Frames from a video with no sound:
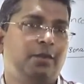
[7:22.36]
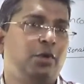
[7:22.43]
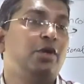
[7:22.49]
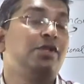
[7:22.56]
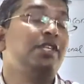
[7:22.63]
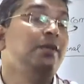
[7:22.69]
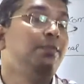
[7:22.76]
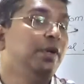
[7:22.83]

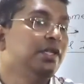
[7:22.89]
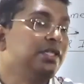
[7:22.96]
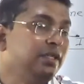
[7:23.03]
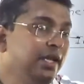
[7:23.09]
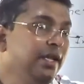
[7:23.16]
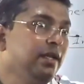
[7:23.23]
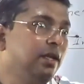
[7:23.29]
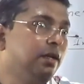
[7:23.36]
Because in
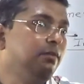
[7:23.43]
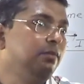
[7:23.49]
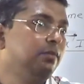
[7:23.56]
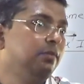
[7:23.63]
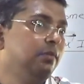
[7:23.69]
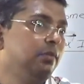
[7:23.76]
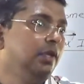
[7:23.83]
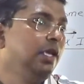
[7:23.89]
personal income,
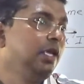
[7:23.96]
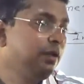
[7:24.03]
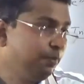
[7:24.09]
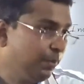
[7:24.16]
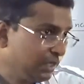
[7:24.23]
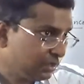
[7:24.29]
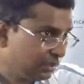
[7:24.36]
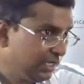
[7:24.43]
in
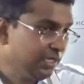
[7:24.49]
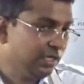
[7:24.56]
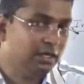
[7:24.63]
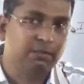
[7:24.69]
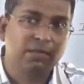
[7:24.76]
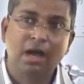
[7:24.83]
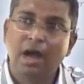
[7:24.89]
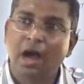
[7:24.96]
personal
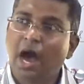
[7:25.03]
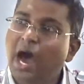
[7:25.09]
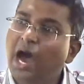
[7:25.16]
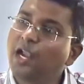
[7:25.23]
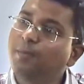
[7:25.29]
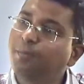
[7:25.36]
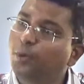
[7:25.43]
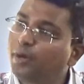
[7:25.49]
income,
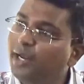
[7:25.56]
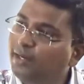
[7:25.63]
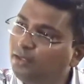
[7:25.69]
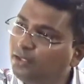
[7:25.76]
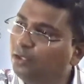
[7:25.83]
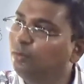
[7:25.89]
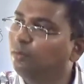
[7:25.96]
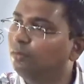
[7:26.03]

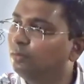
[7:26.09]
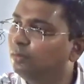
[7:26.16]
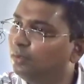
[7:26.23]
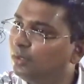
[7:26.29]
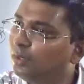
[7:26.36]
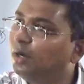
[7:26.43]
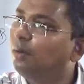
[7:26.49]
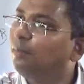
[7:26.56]
unproductive
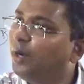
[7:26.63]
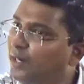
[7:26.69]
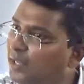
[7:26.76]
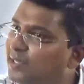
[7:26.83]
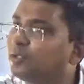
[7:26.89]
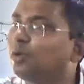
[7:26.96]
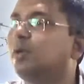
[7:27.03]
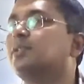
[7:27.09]

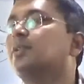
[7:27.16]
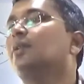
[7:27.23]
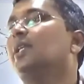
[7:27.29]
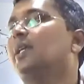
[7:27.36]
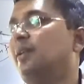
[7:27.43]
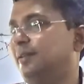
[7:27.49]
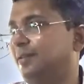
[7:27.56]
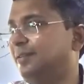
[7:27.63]
money is also
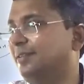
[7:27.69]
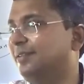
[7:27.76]
there